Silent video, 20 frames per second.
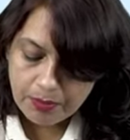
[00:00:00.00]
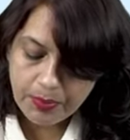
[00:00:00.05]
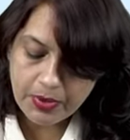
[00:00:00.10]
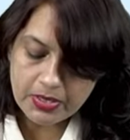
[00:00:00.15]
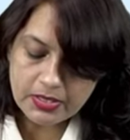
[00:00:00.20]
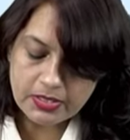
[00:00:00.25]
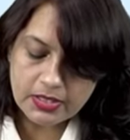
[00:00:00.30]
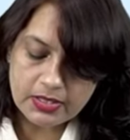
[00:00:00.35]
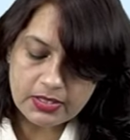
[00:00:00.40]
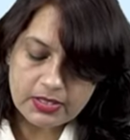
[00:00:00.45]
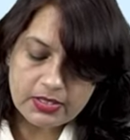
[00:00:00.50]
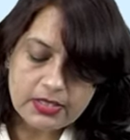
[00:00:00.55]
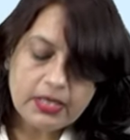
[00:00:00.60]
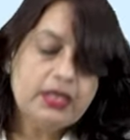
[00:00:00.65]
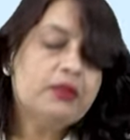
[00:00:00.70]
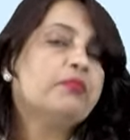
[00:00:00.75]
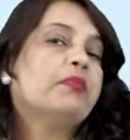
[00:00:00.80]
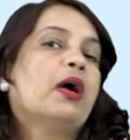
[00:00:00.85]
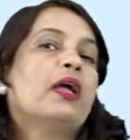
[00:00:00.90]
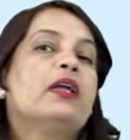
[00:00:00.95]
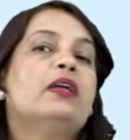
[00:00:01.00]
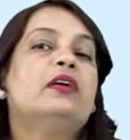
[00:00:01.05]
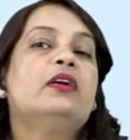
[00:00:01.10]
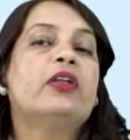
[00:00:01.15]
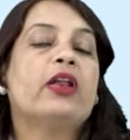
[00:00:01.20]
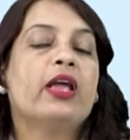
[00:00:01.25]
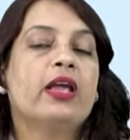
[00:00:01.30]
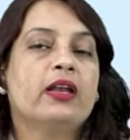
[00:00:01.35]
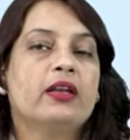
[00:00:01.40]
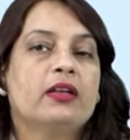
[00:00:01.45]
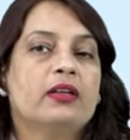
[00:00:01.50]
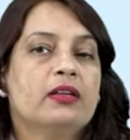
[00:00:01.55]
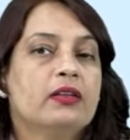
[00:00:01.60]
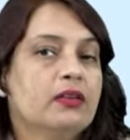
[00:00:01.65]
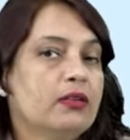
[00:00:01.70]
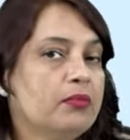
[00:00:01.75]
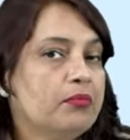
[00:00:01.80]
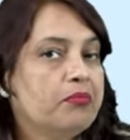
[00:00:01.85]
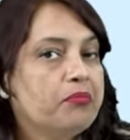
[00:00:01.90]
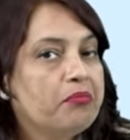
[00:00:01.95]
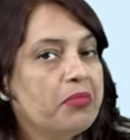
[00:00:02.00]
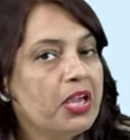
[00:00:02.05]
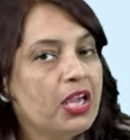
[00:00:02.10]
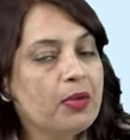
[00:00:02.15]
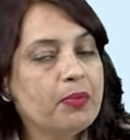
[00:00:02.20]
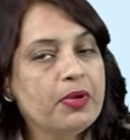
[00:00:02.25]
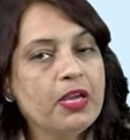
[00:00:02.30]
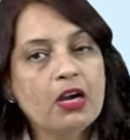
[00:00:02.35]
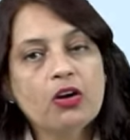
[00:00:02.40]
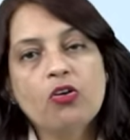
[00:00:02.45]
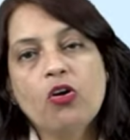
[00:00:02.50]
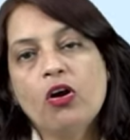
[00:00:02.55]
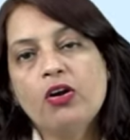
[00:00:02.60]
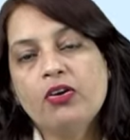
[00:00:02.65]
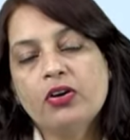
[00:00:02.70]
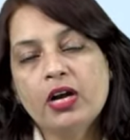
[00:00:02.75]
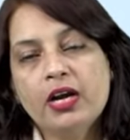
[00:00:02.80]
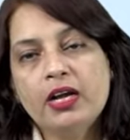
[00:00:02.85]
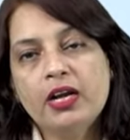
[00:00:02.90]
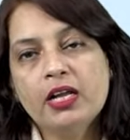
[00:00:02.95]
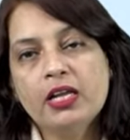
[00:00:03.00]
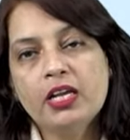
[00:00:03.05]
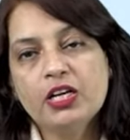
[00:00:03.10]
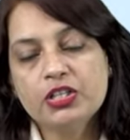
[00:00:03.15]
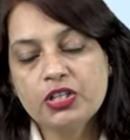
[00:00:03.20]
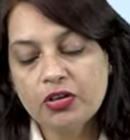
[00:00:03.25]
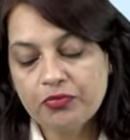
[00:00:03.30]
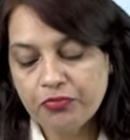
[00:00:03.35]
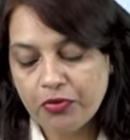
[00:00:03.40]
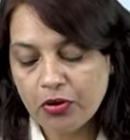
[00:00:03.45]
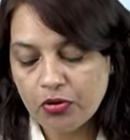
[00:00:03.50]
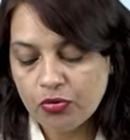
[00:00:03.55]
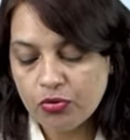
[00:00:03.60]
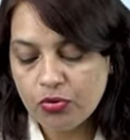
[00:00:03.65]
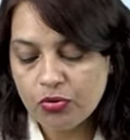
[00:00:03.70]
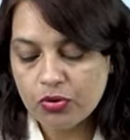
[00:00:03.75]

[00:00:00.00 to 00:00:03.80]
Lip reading: Persistent migraine may be a contraindication for